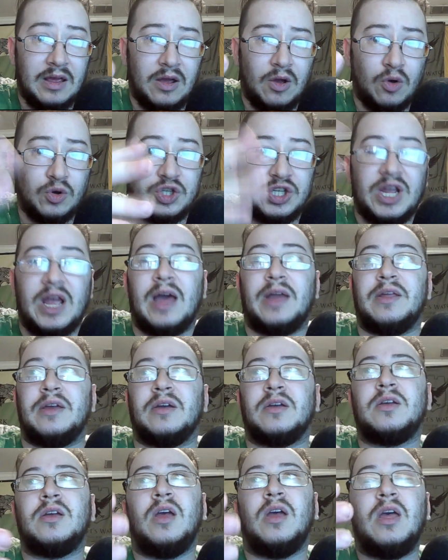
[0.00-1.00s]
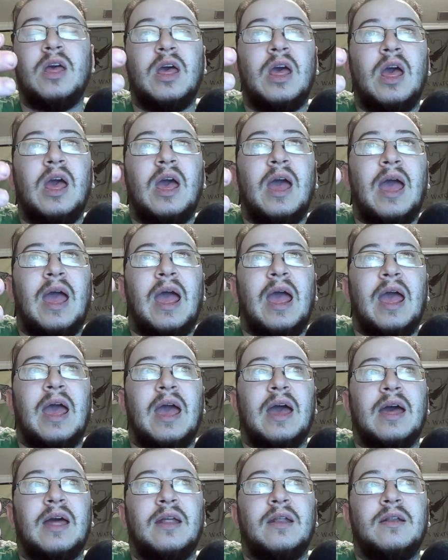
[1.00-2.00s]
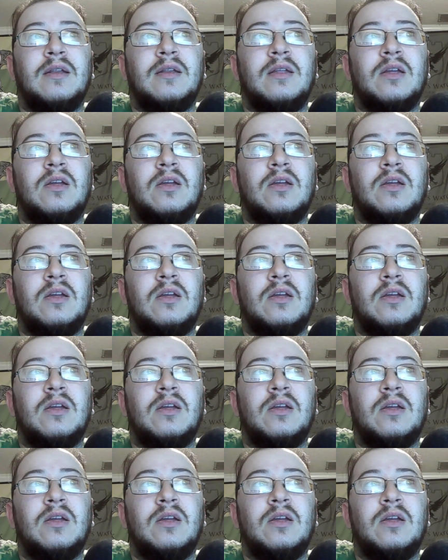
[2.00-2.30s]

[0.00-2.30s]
Oceanic. And